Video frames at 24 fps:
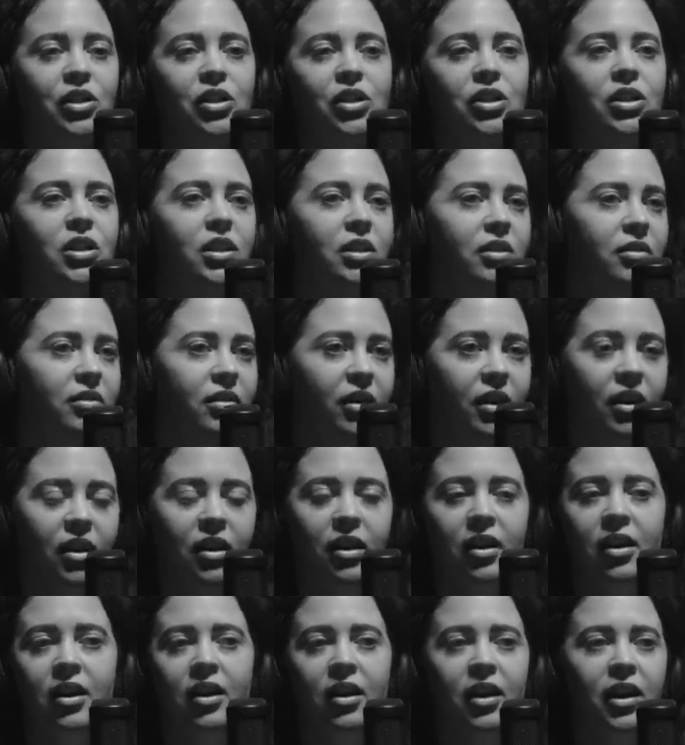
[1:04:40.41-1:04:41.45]
just in
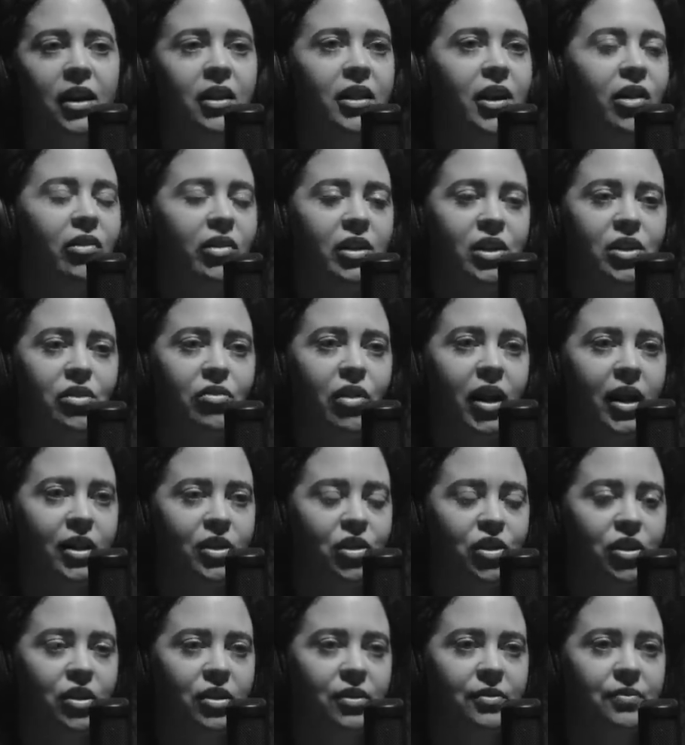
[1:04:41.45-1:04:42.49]
in their
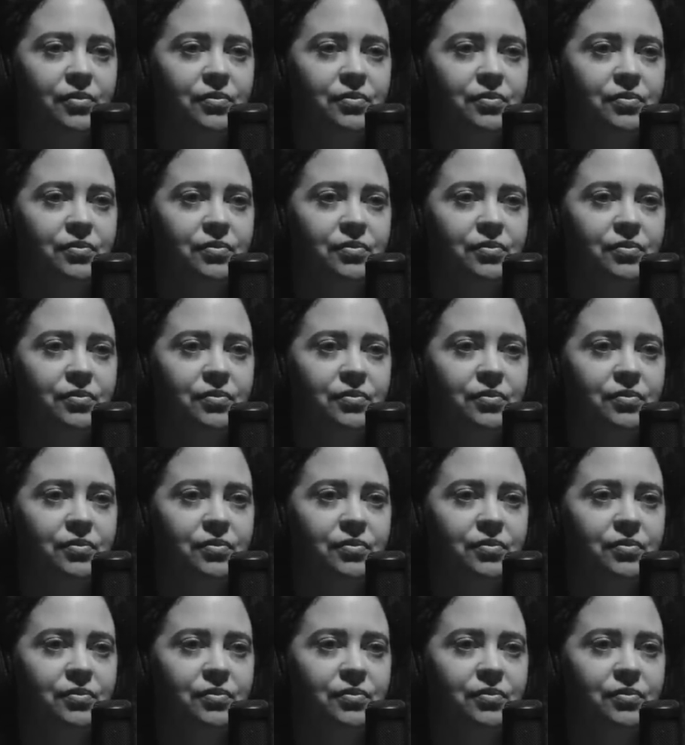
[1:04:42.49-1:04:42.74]
interaction.